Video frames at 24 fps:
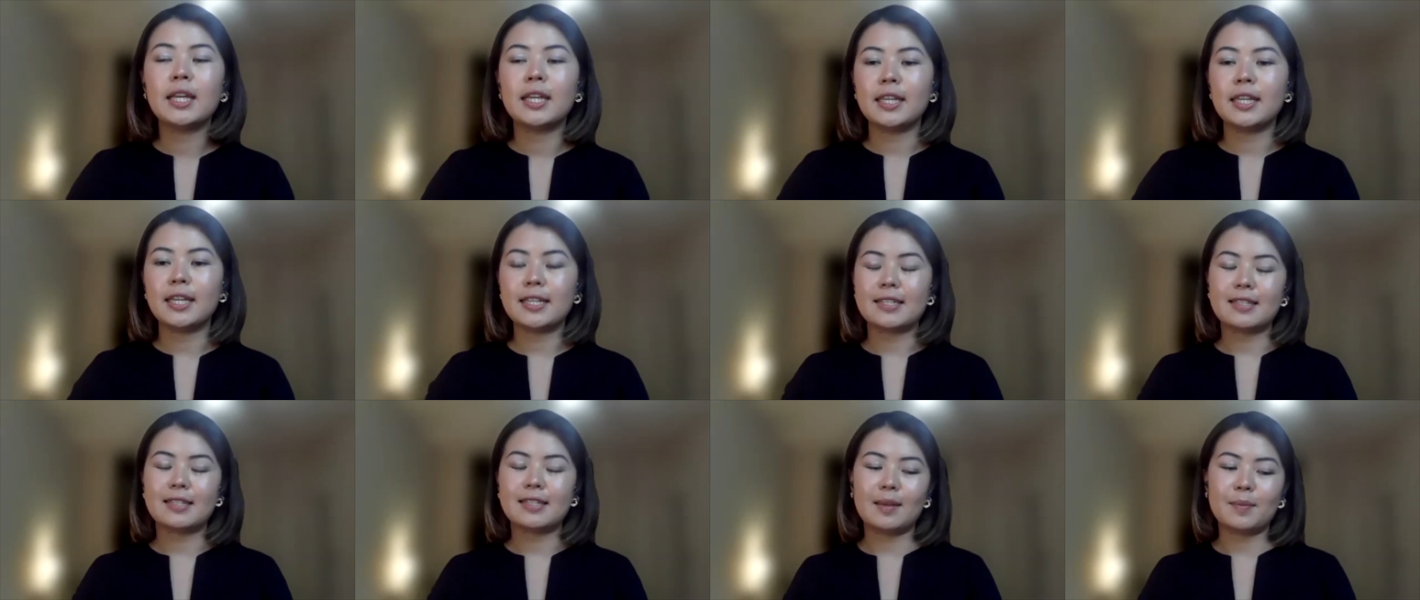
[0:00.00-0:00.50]

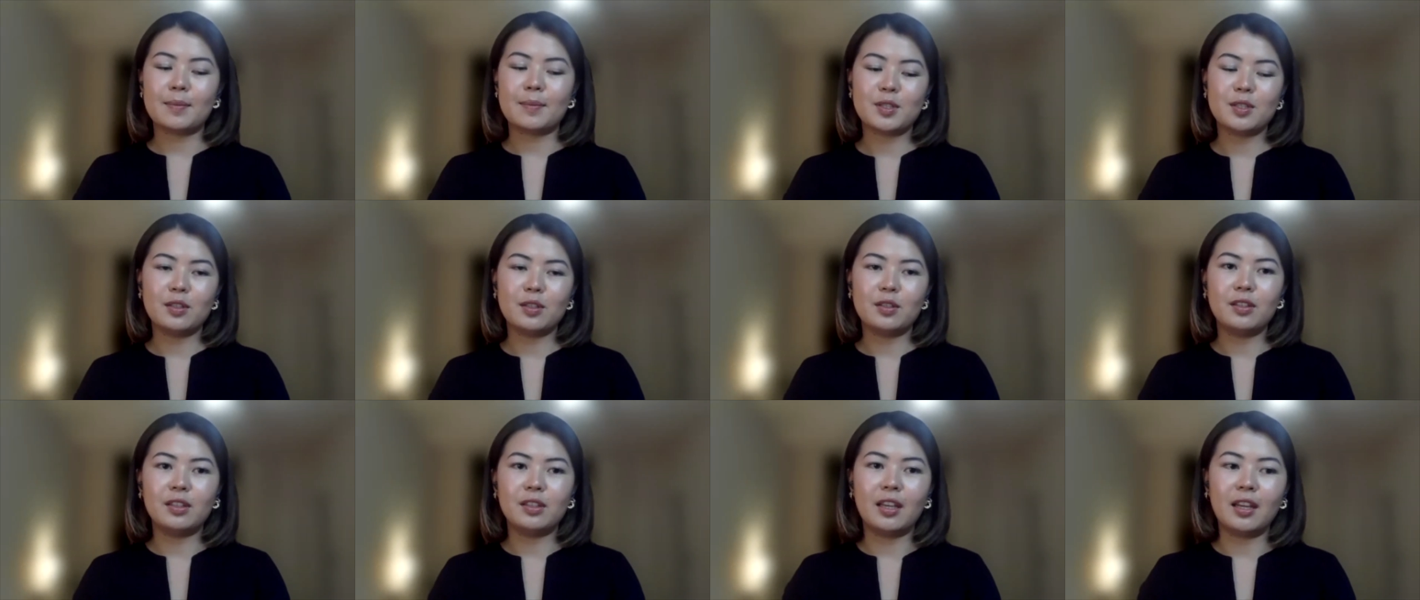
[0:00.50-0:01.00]
Yes,
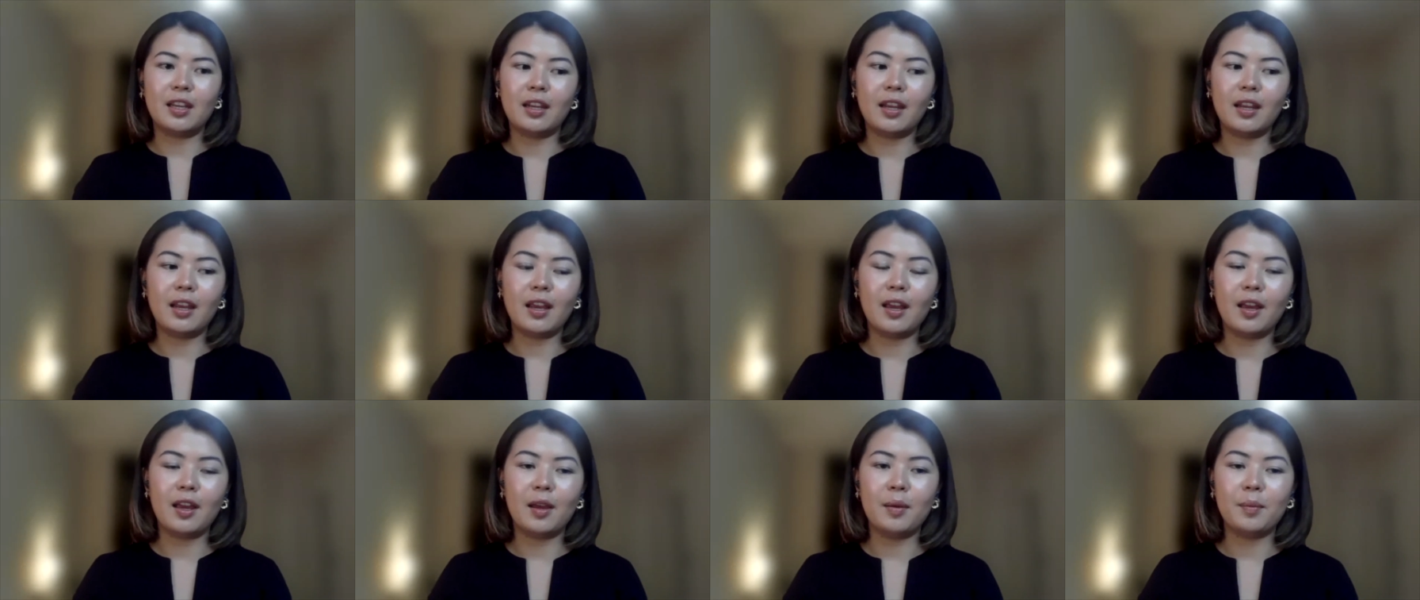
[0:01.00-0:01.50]
absolutely.
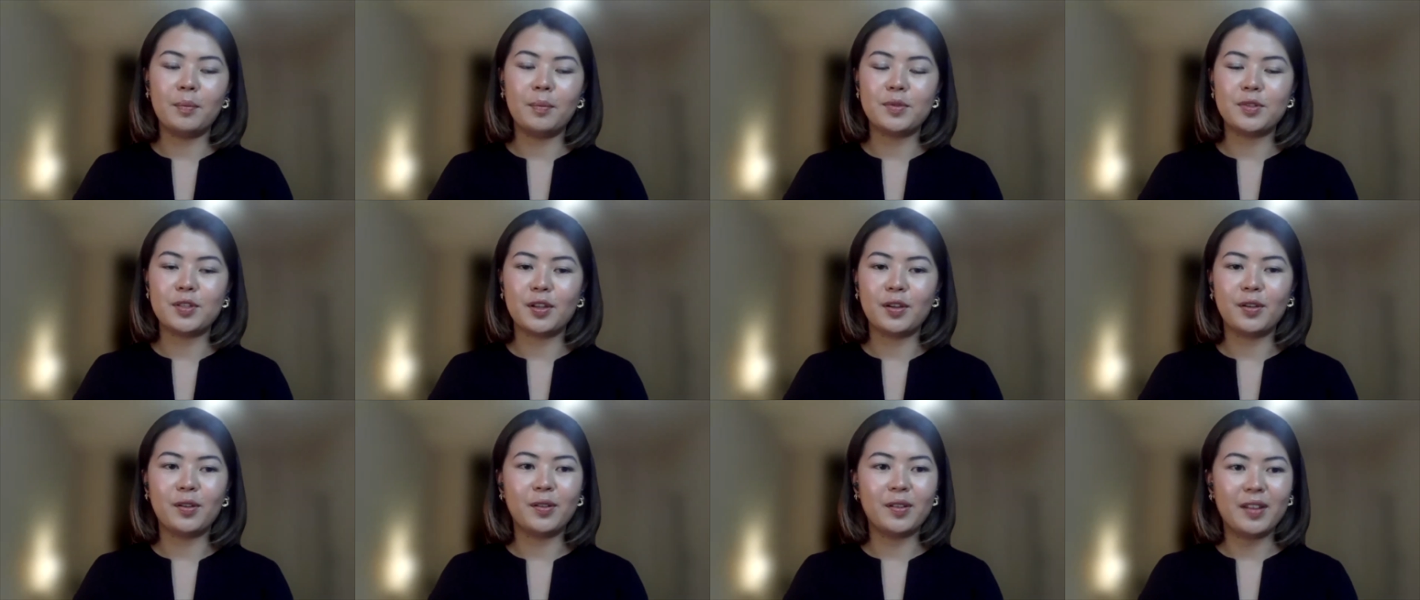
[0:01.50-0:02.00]
Um,
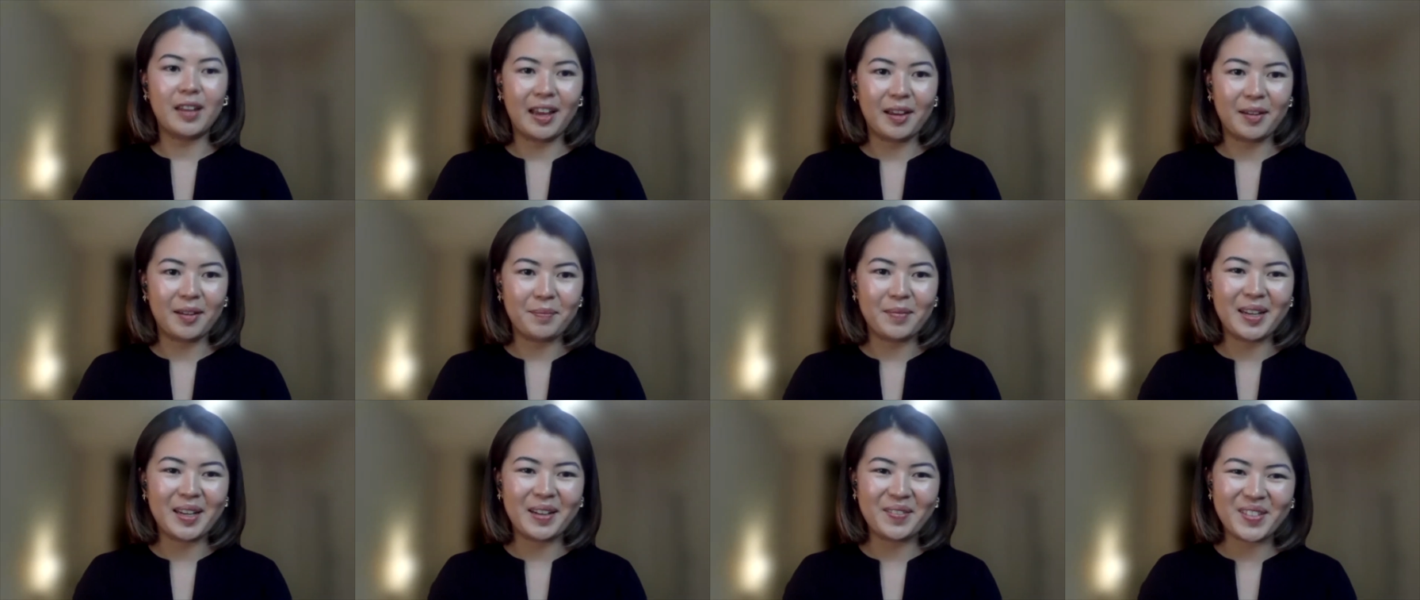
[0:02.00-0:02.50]
so, yeah,
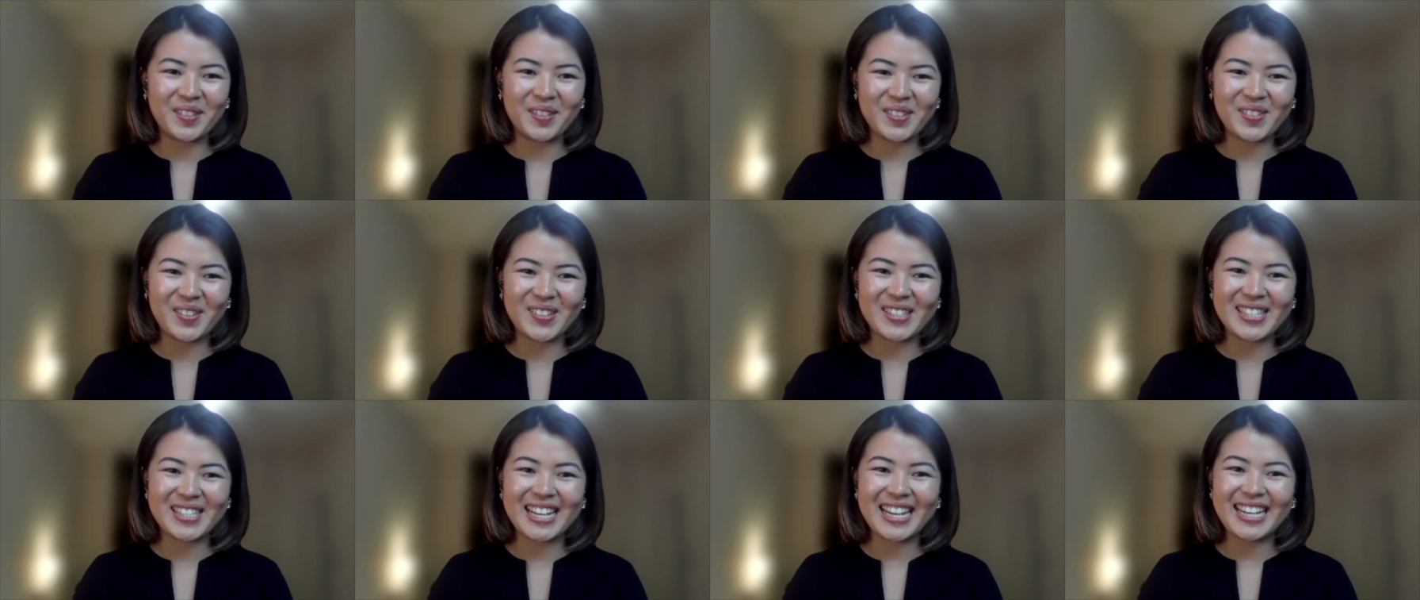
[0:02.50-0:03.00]
my name is
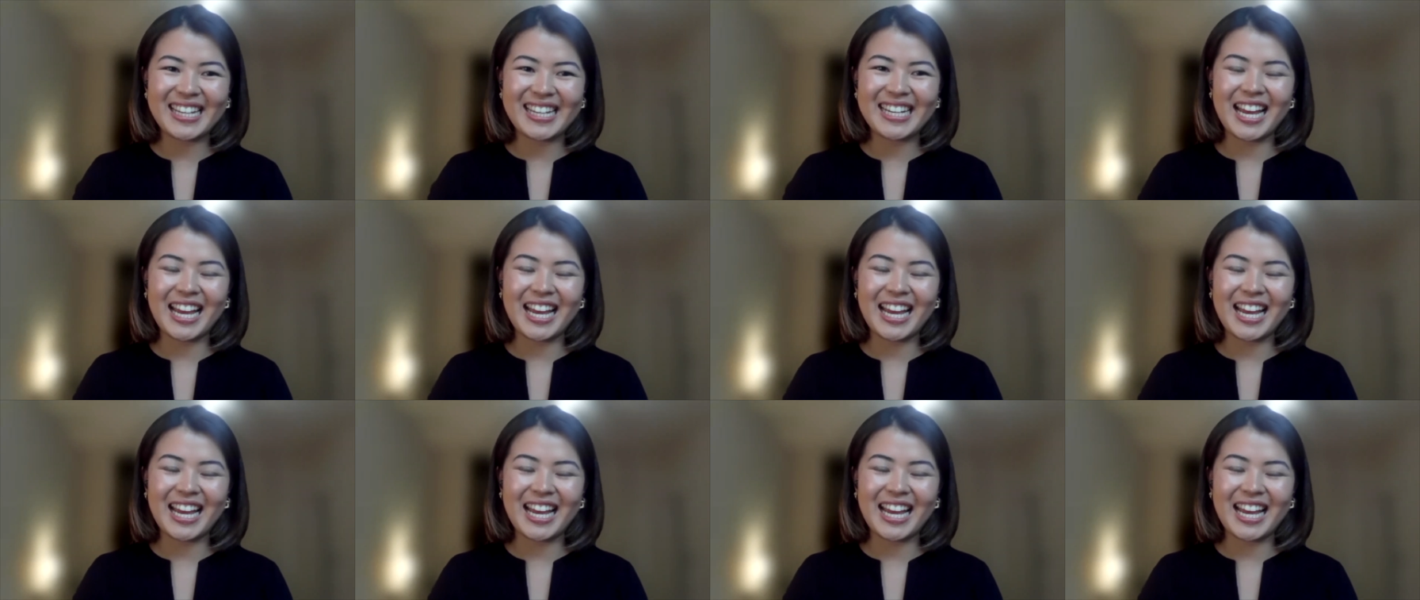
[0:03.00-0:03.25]
Rosanne.